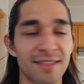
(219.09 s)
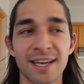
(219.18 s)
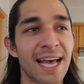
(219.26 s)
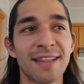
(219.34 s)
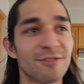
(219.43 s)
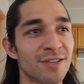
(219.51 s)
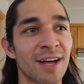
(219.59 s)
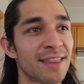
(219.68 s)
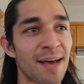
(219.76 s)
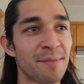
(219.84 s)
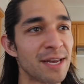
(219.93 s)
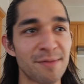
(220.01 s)
There's not
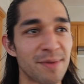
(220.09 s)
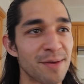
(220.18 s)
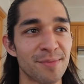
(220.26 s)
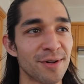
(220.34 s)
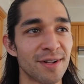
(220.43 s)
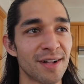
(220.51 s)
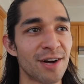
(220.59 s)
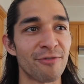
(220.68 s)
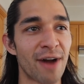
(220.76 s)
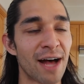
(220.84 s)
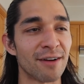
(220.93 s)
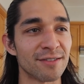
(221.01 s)
that many people
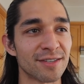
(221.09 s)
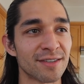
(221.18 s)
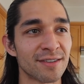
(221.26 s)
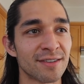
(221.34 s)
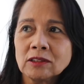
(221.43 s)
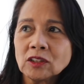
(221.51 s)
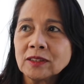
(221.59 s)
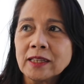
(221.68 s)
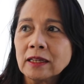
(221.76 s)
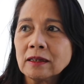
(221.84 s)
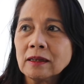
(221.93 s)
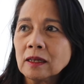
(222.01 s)
around. There's
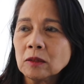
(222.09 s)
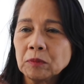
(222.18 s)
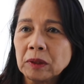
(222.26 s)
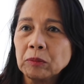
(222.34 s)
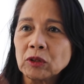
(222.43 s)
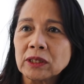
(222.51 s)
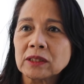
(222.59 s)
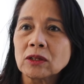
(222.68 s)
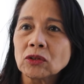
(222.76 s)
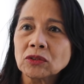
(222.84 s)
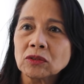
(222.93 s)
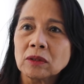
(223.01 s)
not a lot of people that
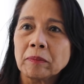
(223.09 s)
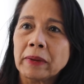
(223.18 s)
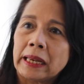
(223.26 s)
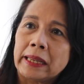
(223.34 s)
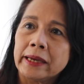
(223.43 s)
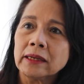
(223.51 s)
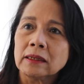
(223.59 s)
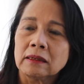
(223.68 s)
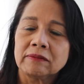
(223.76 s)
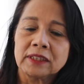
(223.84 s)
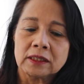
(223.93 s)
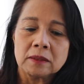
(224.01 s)
goes to the
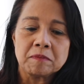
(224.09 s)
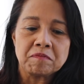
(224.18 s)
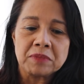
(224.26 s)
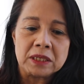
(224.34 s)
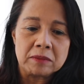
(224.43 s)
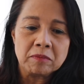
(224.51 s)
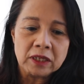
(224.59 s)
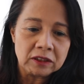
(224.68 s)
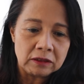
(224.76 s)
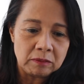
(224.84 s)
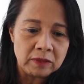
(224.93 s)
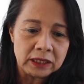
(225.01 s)
palenque. Very,
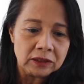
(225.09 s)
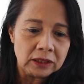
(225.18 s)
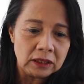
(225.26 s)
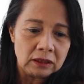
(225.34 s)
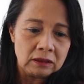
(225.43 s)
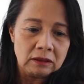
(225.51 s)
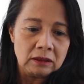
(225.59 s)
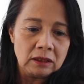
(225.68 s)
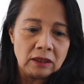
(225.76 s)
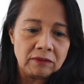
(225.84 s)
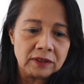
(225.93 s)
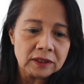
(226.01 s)
very,
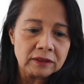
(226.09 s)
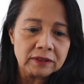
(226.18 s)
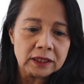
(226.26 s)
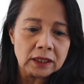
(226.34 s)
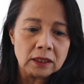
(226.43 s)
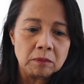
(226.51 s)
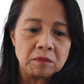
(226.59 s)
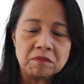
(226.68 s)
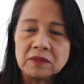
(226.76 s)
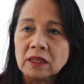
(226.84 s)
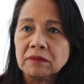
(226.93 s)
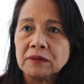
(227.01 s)
very
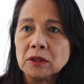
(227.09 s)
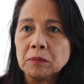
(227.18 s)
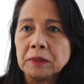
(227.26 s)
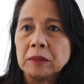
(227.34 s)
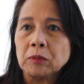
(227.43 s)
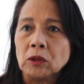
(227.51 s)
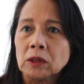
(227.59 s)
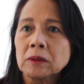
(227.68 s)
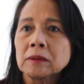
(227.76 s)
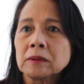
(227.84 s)
few people.